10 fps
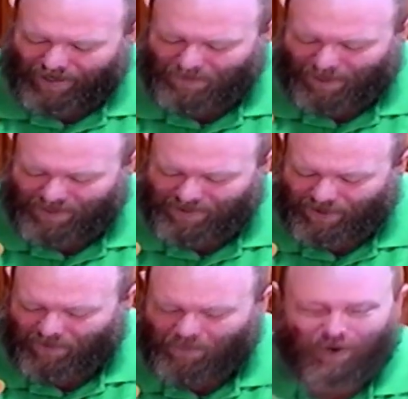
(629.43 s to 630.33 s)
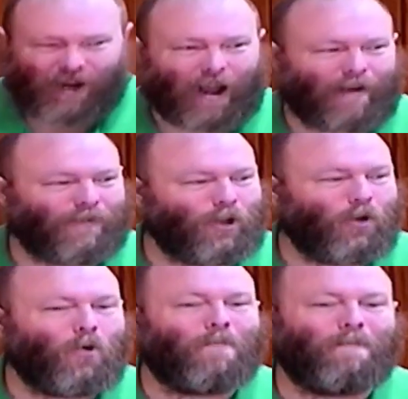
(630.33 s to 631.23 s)
myself, but have
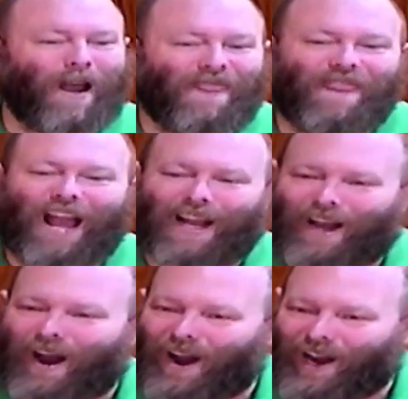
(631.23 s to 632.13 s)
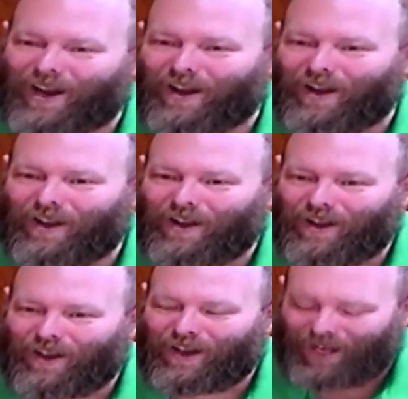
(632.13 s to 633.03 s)
you met that guy?
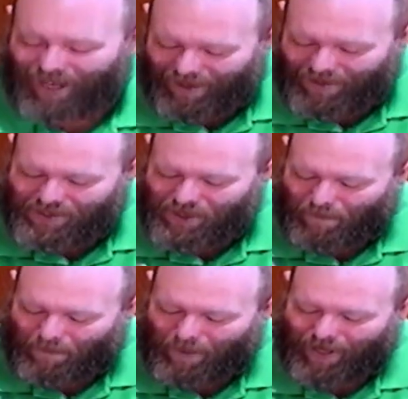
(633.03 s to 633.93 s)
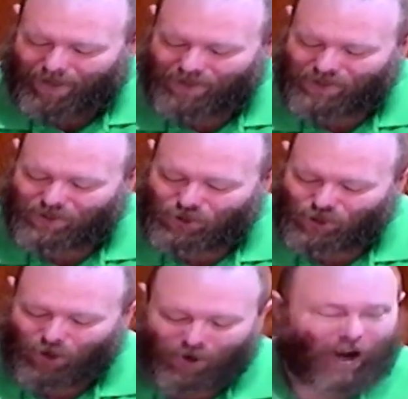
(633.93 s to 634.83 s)
He is the biggest
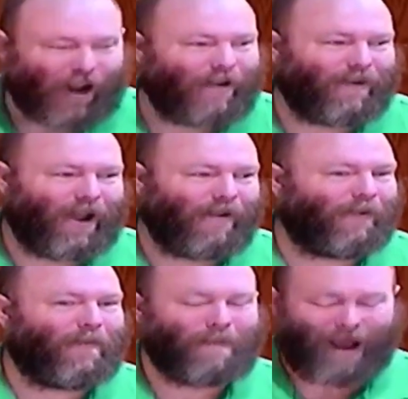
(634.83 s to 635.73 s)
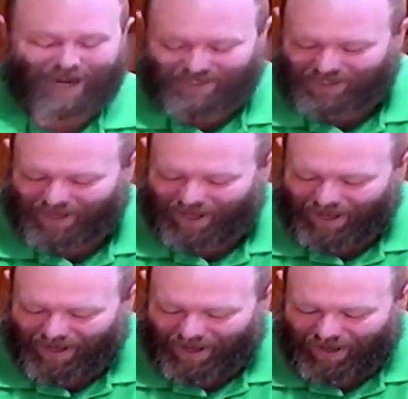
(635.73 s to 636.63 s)
jerk I've ever met.
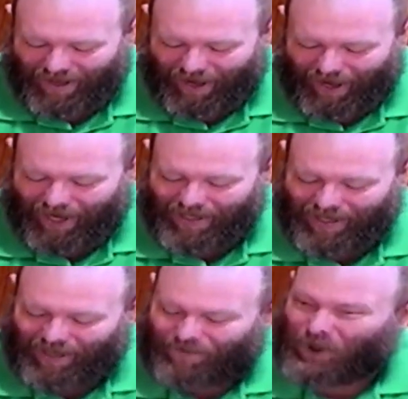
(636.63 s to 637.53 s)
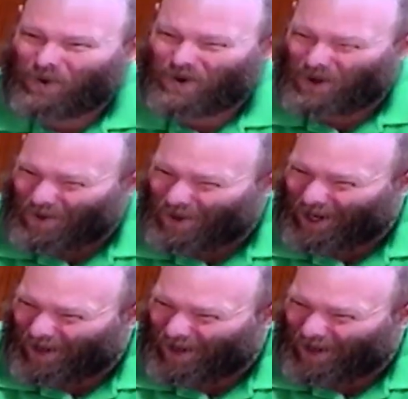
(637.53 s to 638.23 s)
And if you knew him,